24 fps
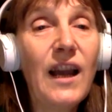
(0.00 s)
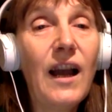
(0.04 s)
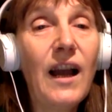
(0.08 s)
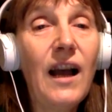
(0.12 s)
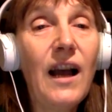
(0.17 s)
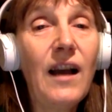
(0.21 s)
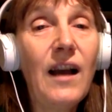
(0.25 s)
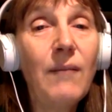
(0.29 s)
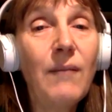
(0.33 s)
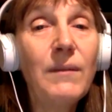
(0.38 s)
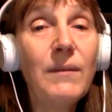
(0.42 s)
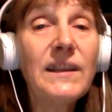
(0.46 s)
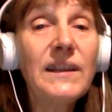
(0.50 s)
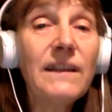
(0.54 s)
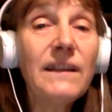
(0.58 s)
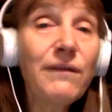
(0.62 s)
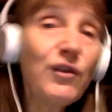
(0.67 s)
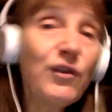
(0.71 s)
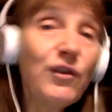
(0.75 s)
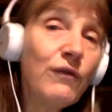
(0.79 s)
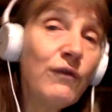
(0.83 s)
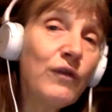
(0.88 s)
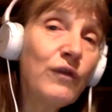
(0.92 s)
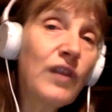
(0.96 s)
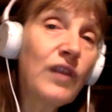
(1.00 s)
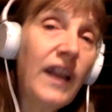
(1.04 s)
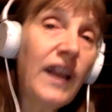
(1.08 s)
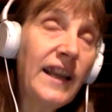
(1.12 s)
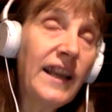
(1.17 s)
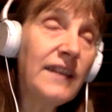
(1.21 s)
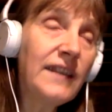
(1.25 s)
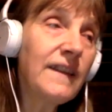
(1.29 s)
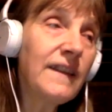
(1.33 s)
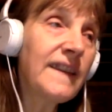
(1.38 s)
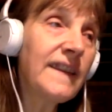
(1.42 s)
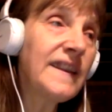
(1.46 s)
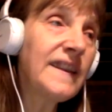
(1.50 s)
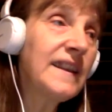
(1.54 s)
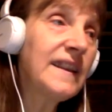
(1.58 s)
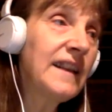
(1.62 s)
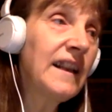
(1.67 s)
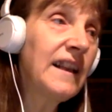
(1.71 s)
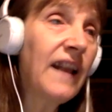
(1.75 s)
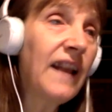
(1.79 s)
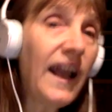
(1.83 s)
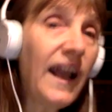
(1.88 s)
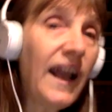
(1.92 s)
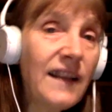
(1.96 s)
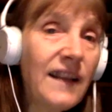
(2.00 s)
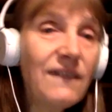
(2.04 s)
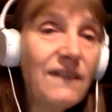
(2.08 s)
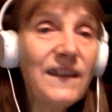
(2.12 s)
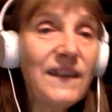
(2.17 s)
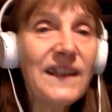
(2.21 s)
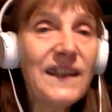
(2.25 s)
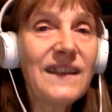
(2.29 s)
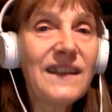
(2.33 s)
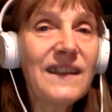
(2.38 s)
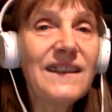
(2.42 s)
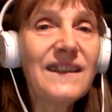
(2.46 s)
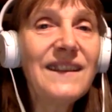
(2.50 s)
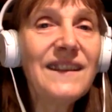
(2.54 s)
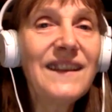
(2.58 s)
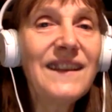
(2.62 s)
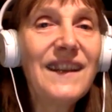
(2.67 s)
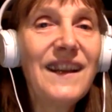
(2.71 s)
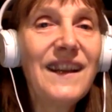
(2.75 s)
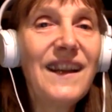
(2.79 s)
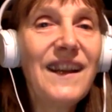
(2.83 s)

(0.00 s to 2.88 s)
But if you would like to see it in Latvian,